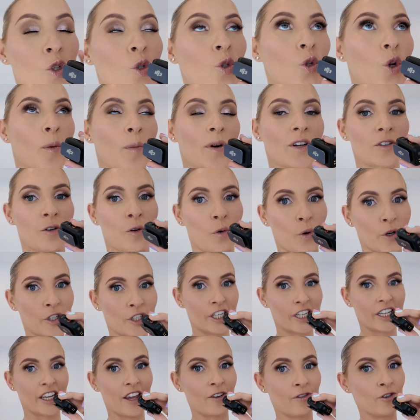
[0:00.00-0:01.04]
so much for
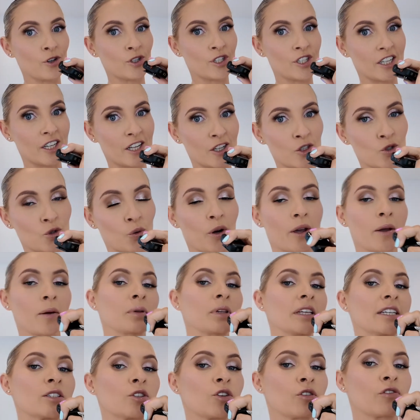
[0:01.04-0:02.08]
watching. If you did enjoy it,
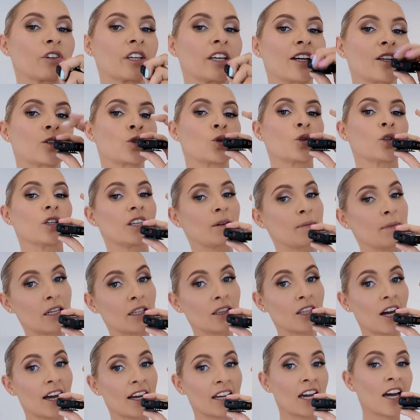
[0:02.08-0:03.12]
please don't forget to give me a
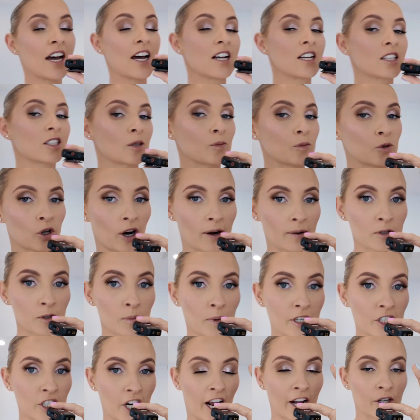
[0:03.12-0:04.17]
like, subscribe to
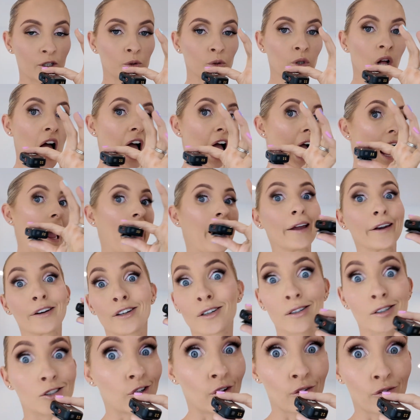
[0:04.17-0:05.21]
my channel, and
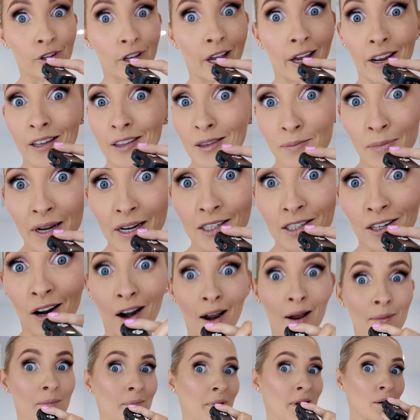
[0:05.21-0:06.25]
don't forget, in the
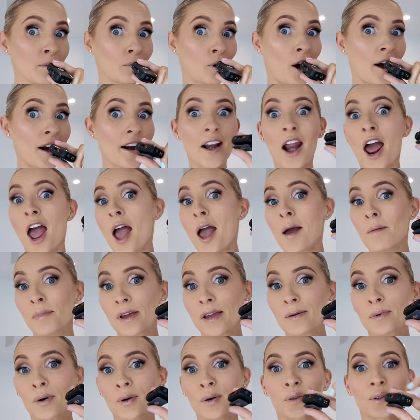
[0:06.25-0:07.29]
meantime, be bright,
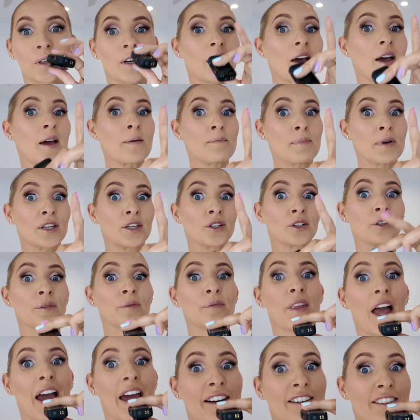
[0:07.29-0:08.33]
be bold, be you,
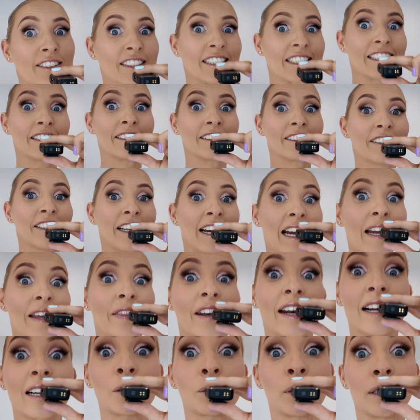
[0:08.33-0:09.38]
and I'll see you in
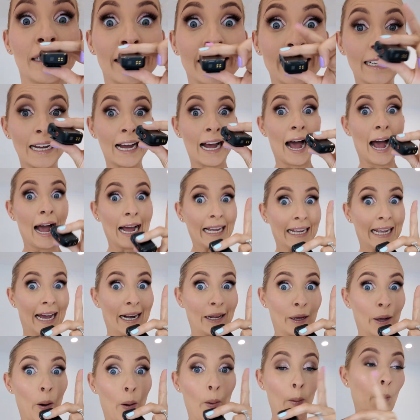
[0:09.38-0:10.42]
the next one.
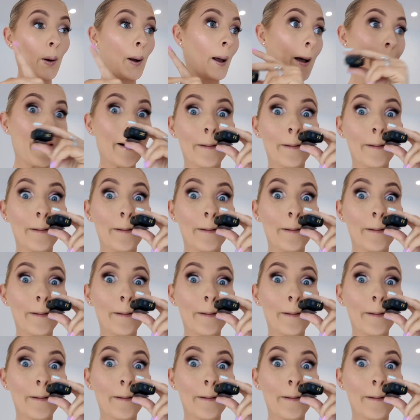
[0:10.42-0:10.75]
Gotta go.